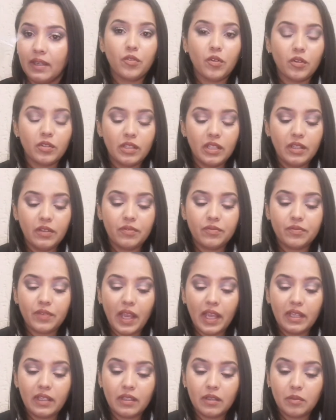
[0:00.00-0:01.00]
For the
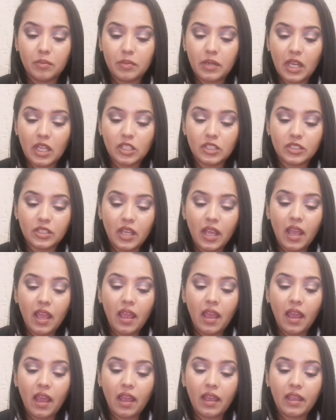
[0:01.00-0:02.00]
final brush,
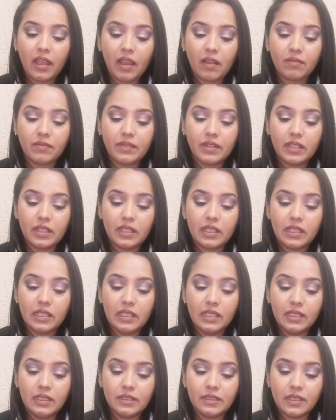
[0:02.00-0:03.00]
I have the
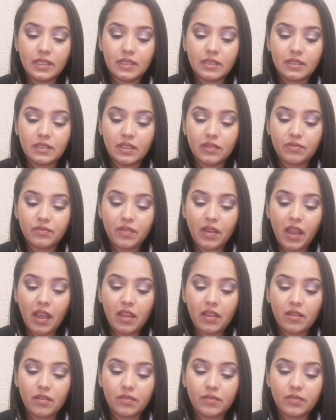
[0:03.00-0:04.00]

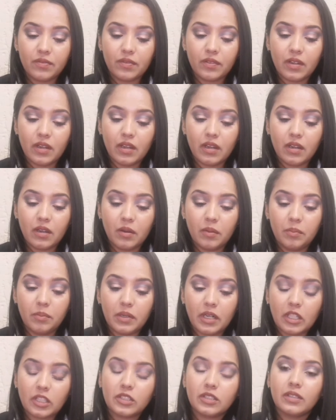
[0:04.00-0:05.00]
E65
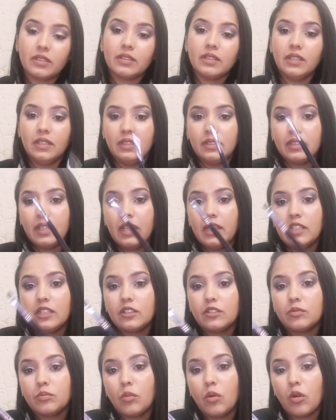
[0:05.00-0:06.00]
brush. This is a
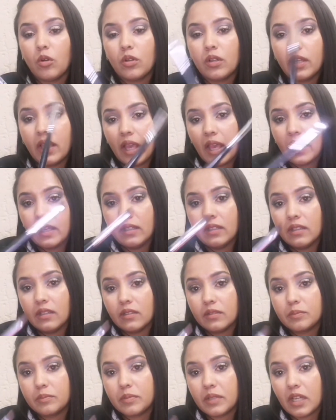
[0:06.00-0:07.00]
small
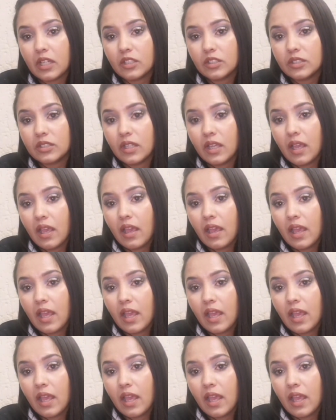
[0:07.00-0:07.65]
angled brush,